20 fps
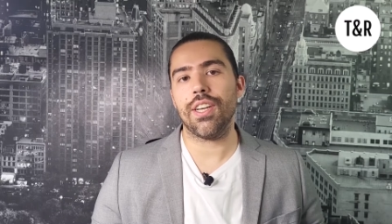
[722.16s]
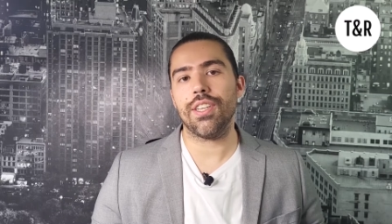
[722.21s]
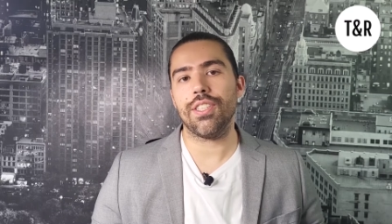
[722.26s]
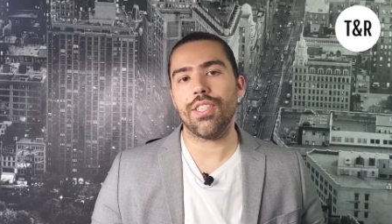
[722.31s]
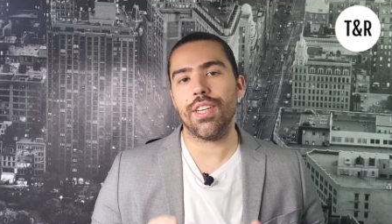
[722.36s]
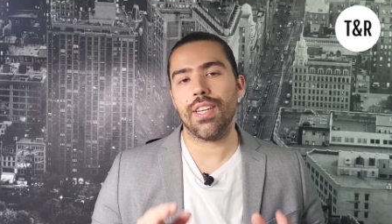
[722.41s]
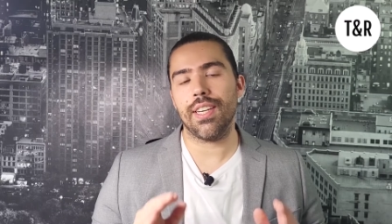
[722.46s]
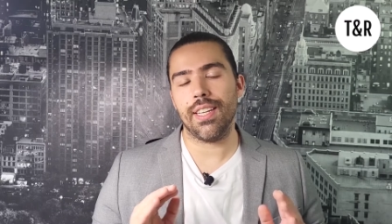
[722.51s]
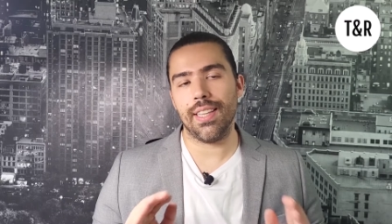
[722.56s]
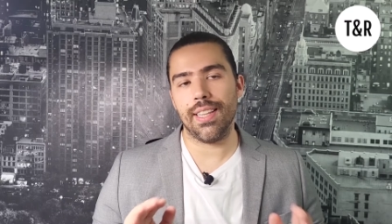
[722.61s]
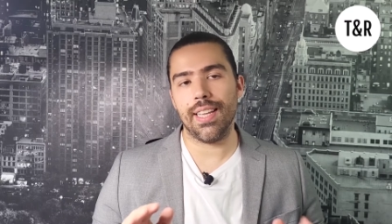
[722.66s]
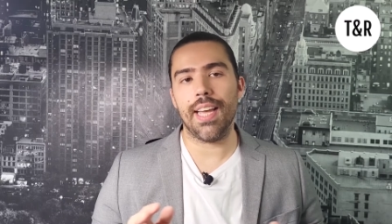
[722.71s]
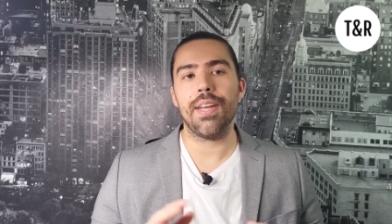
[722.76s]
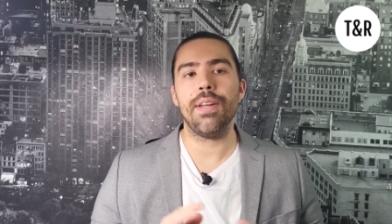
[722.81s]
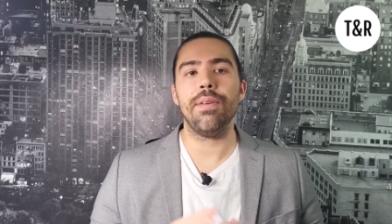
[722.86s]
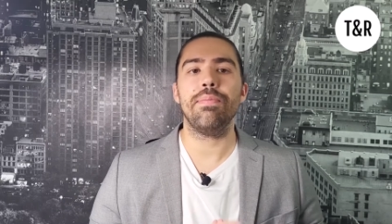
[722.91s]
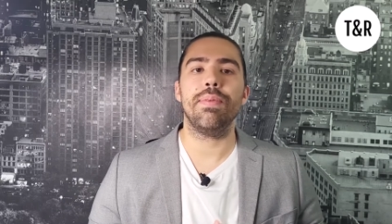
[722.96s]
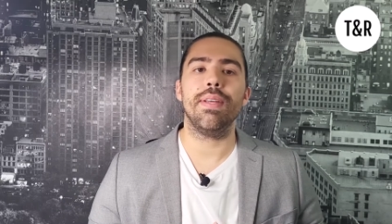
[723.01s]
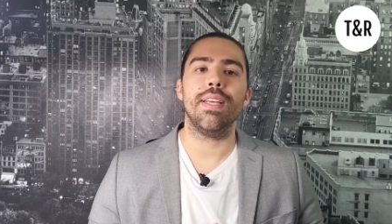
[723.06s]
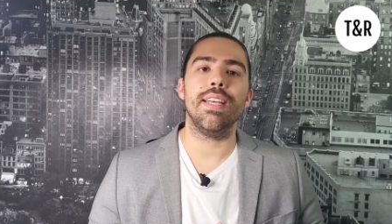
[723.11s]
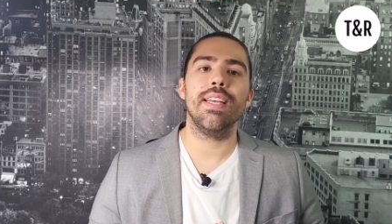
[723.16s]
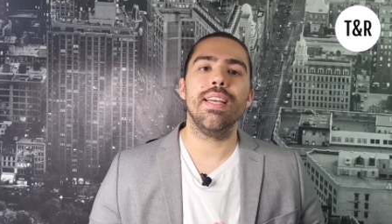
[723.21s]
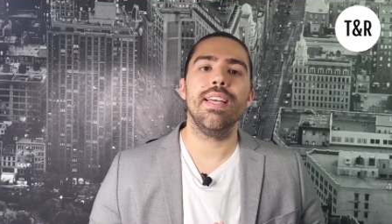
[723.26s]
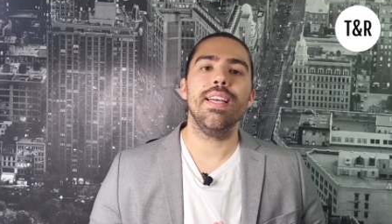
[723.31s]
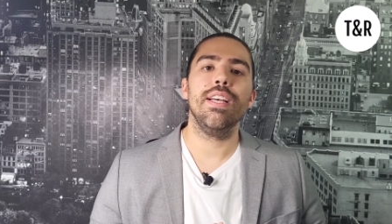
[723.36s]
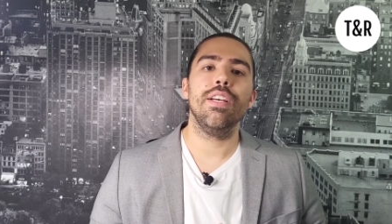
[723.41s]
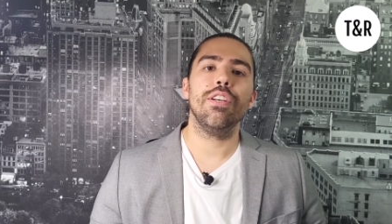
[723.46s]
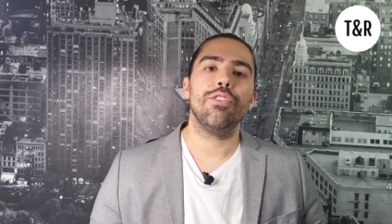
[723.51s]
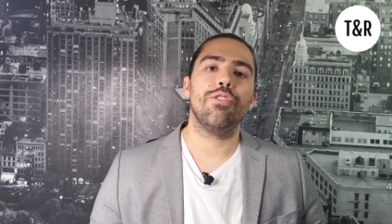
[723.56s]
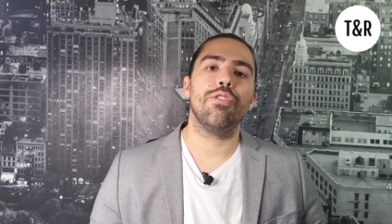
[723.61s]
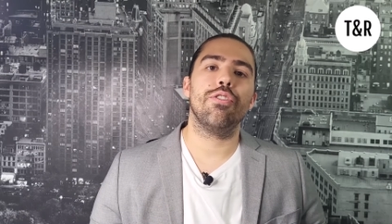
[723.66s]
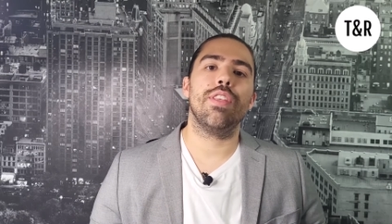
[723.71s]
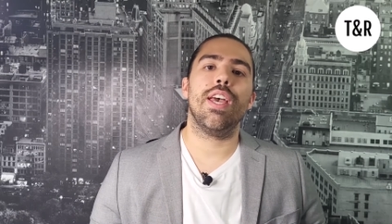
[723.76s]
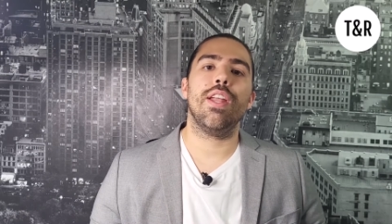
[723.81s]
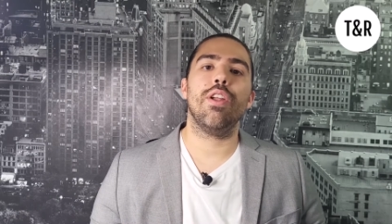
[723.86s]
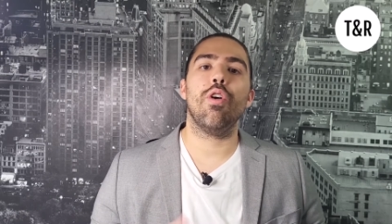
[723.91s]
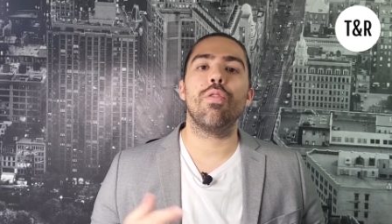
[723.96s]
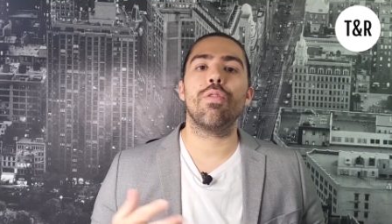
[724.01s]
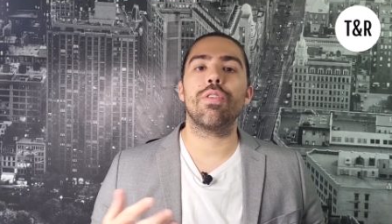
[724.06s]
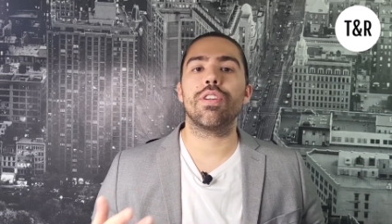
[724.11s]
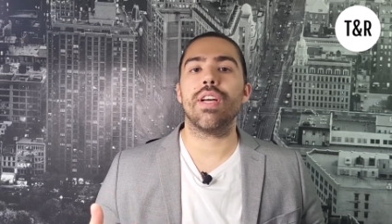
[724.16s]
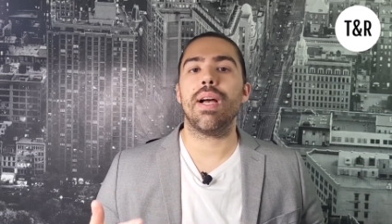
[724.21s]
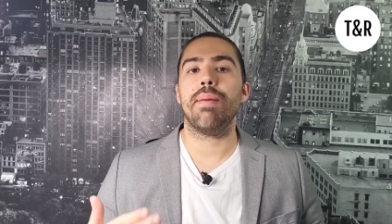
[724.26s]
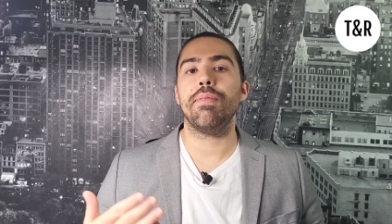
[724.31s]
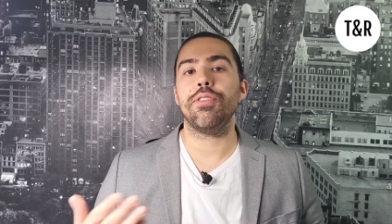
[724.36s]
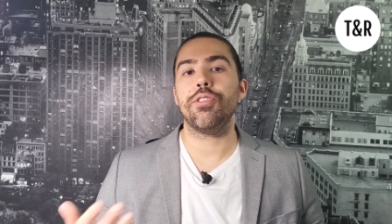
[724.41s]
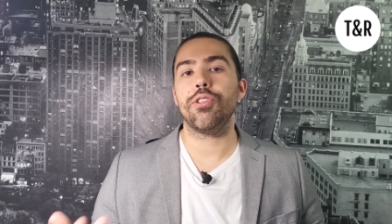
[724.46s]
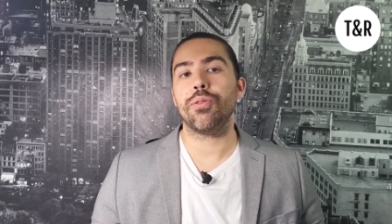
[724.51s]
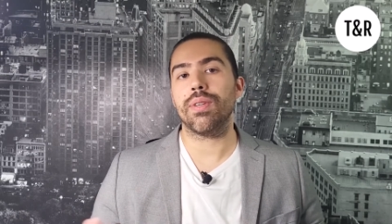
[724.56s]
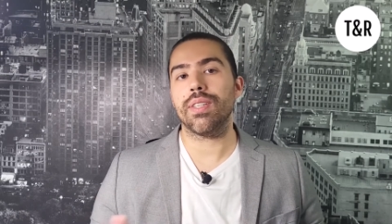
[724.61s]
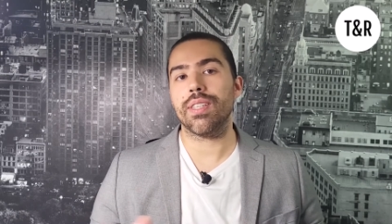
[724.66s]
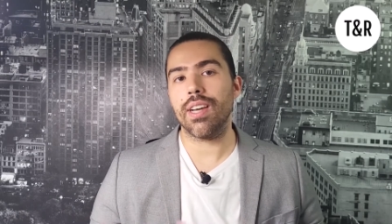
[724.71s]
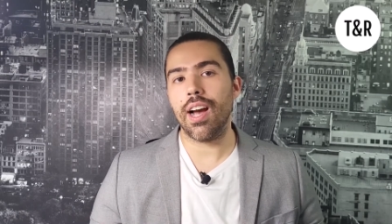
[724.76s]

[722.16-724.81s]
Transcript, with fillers: it, let it be, so then over time as you retire,